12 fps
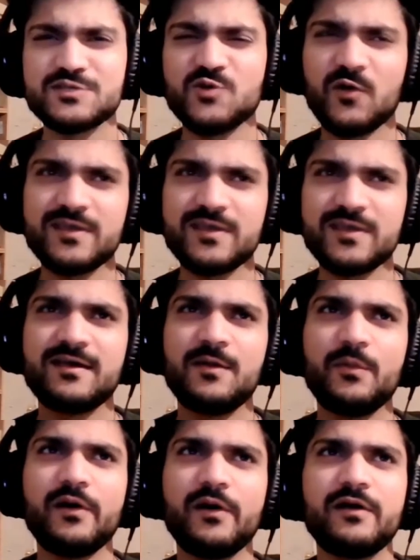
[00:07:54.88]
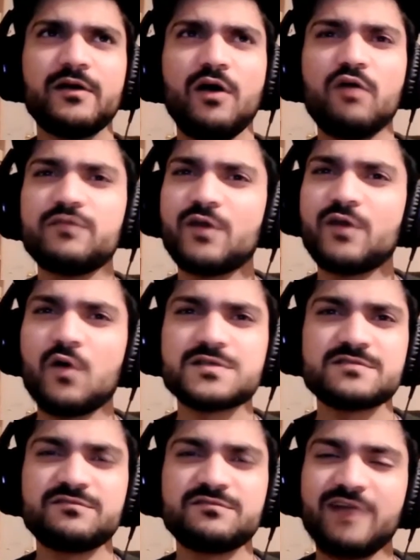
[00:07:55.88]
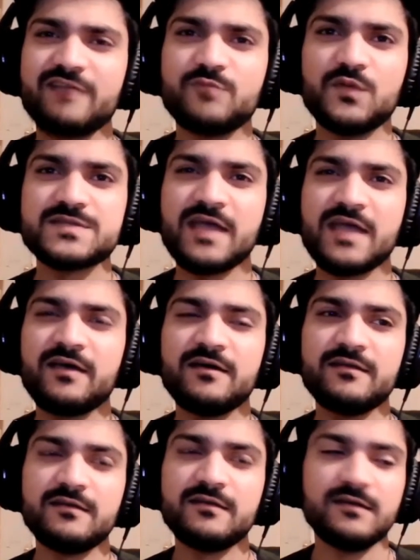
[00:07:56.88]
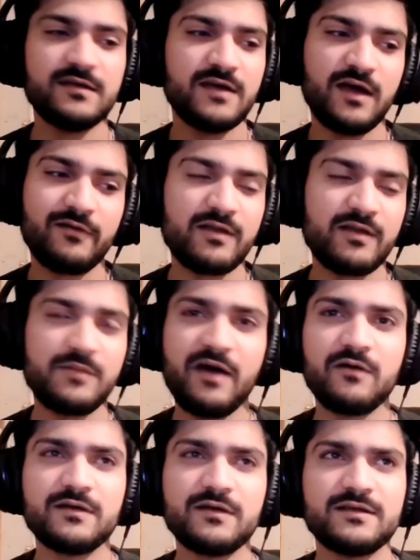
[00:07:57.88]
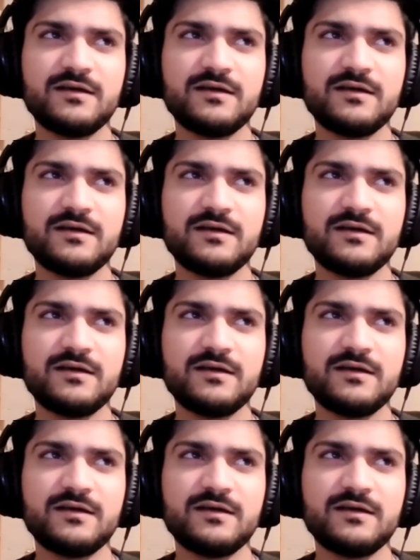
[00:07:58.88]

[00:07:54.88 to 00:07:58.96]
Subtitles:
enjoy, but over the course of 5 months I earned around about